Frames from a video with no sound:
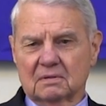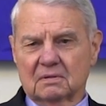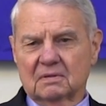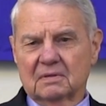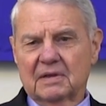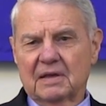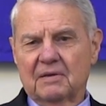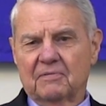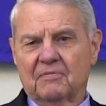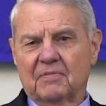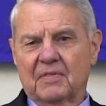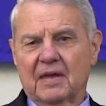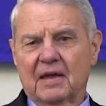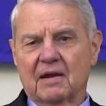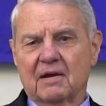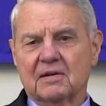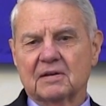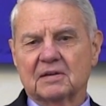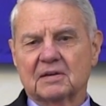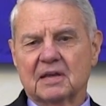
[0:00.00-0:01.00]
left
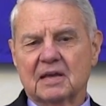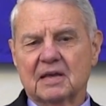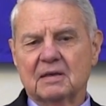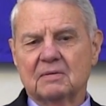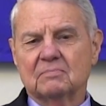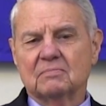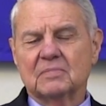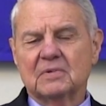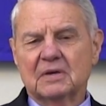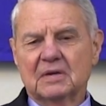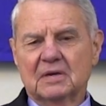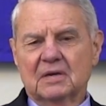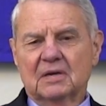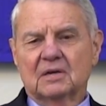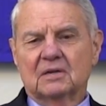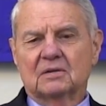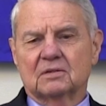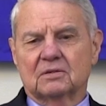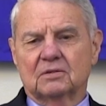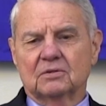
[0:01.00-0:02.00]
there and came
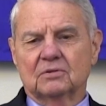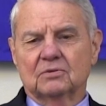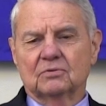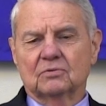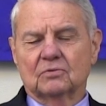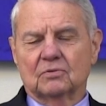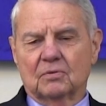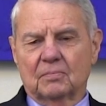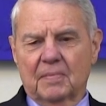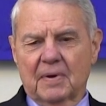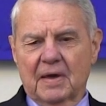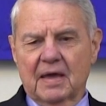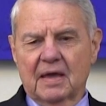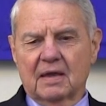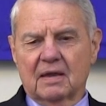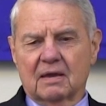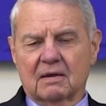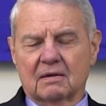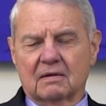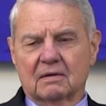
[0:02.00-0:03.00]
to the
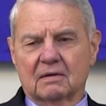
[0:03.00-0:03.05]
bank